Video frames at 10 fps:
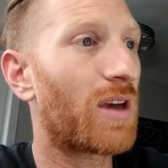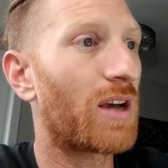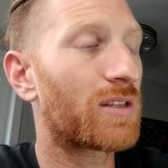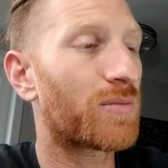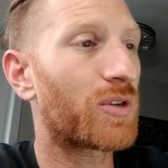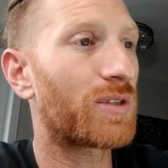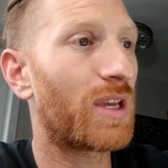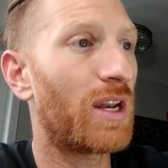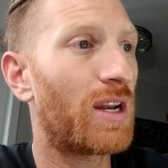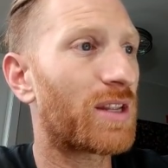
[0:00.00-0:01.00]
customers
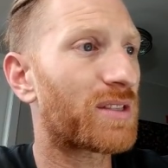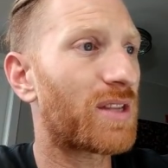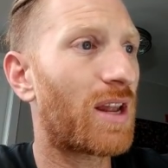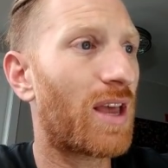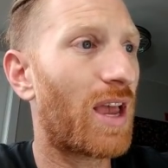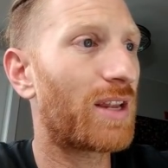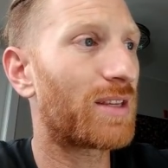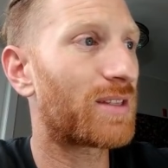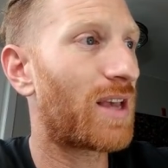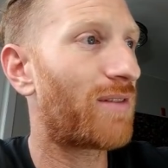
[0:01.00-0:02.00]
needed instead of
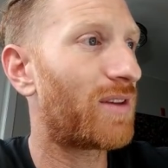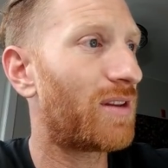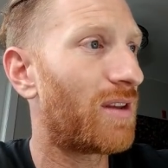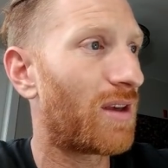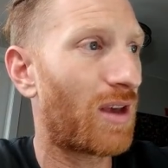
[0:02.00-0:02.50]
87.